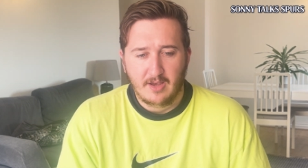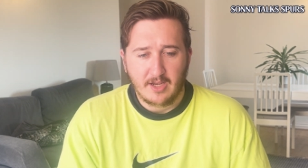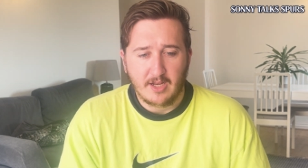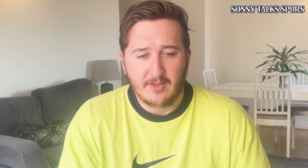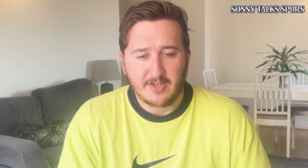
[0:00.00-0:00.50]

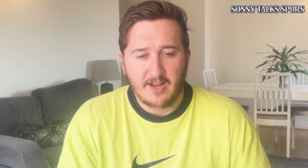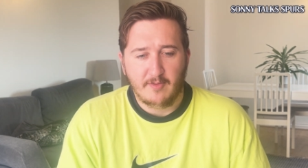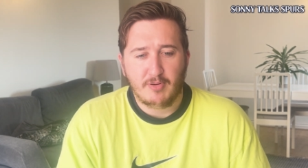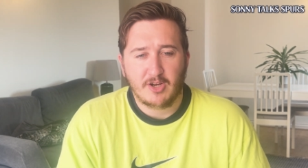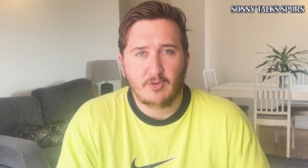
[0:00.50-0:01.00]
you know, there's
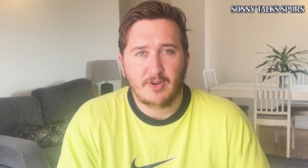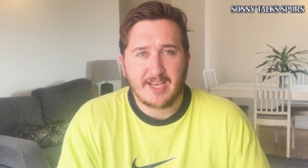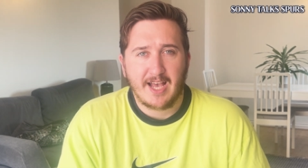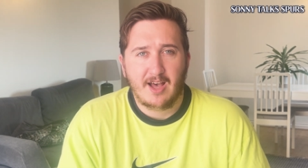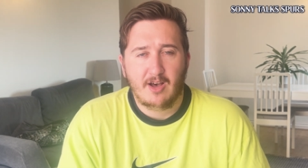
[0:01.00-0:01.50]
enough pressure on
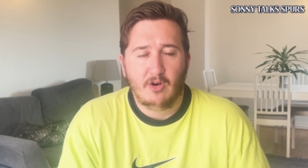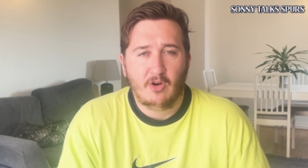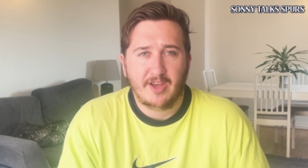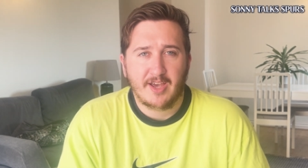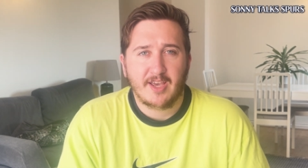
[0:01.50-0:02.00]

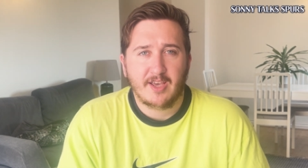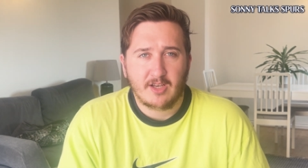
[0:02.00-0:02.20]
a